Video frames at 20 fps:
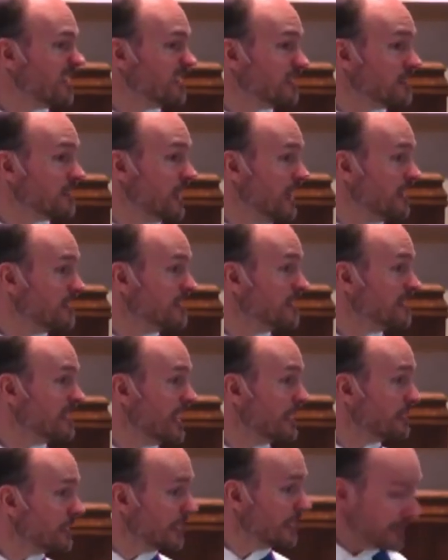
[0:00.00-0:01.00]

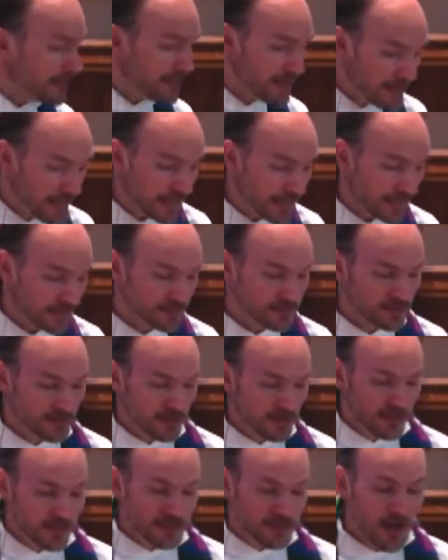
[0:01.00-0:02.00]
unsettling things,
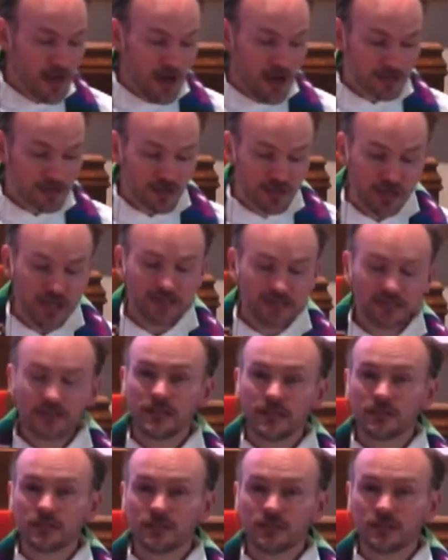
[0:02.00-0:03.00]
not just
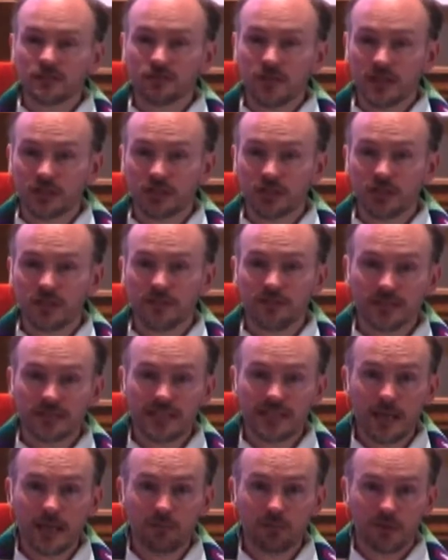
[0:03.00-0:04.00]
the destruction of the
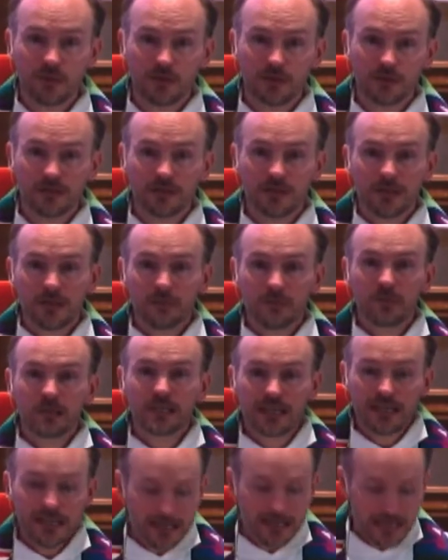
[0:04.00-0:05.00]
temple, but
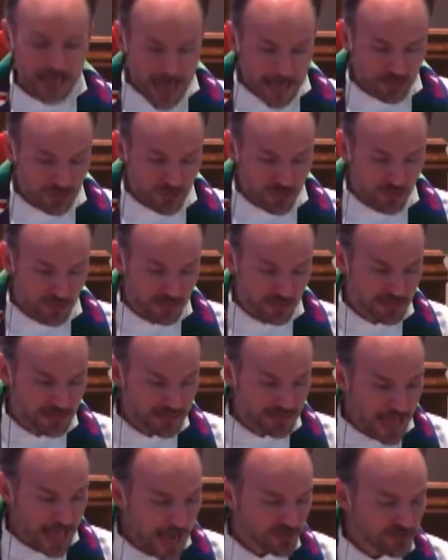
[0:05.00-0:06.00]
natural
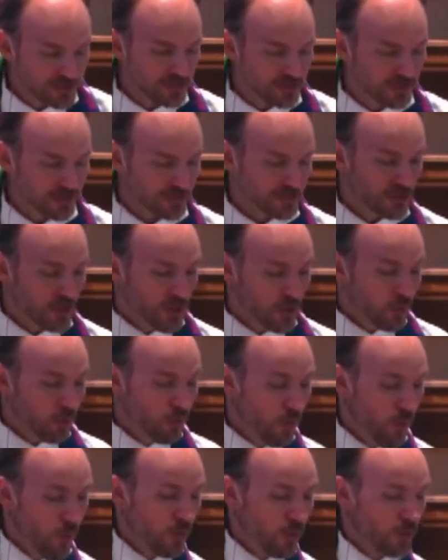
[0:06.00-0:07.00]
disasters,
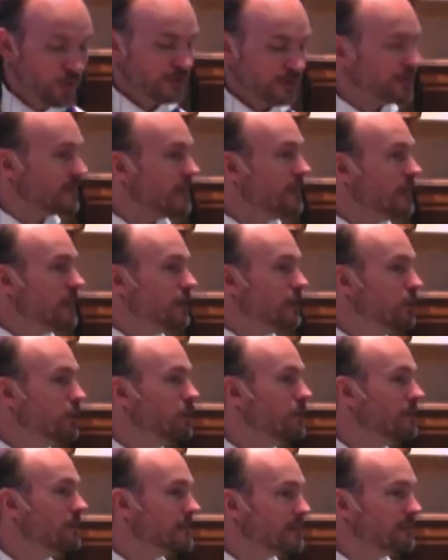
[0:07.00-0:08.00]
wars,
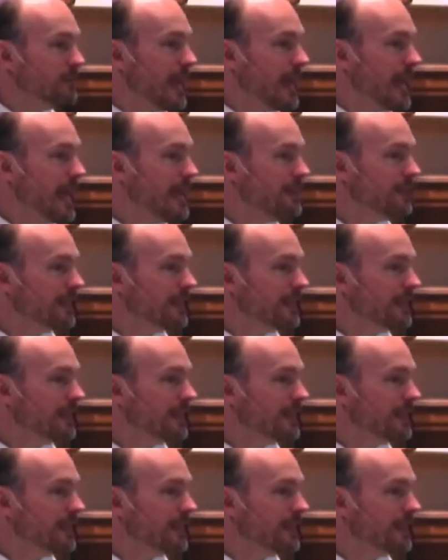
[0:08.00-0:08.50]
humans behaving